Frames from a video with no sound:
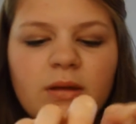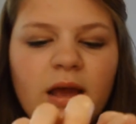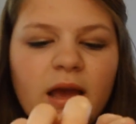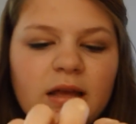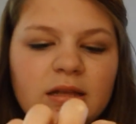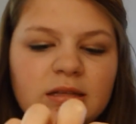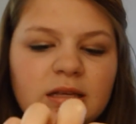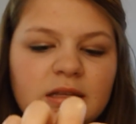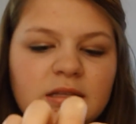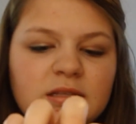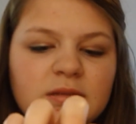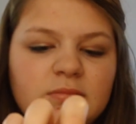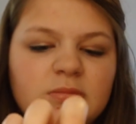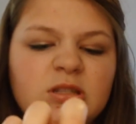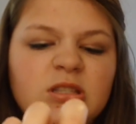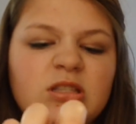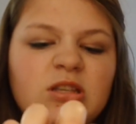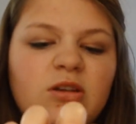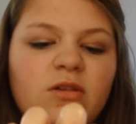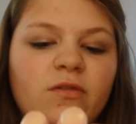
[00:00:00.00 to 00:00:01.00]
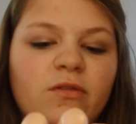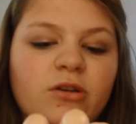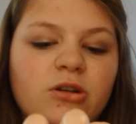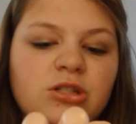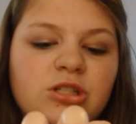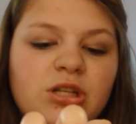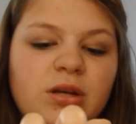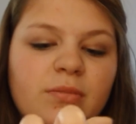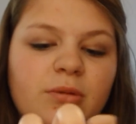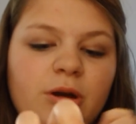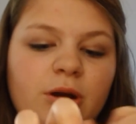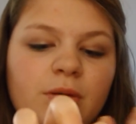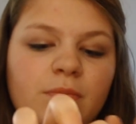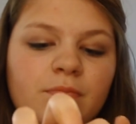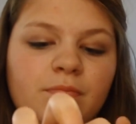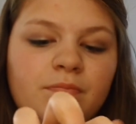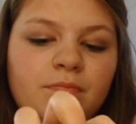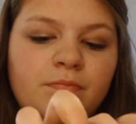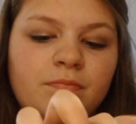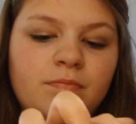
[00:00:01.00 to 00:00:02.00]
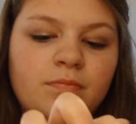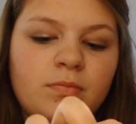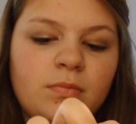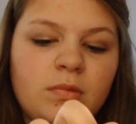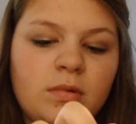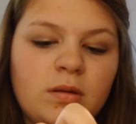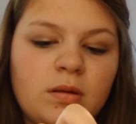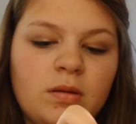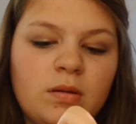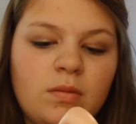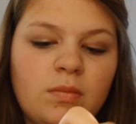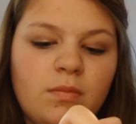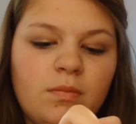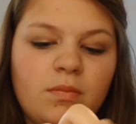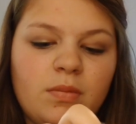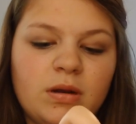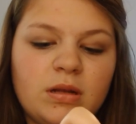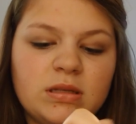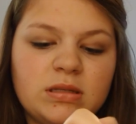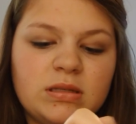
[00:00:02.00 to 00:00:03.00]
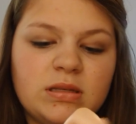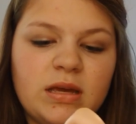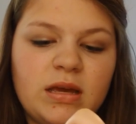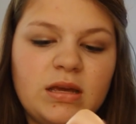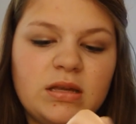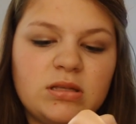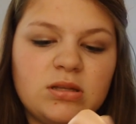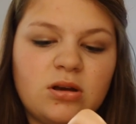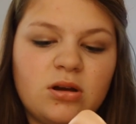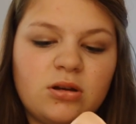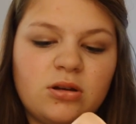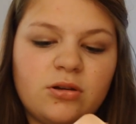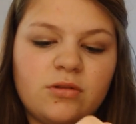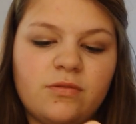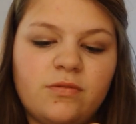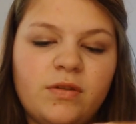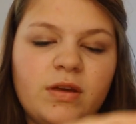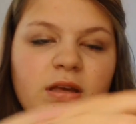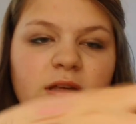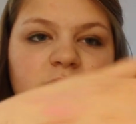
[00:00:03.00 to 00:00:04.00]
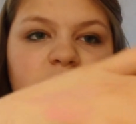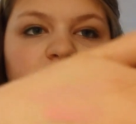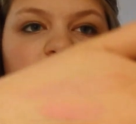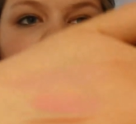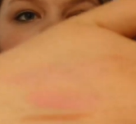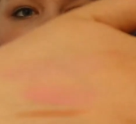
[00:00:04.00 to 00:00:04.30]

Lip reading: has like some silver shimmer. But it stays on your face like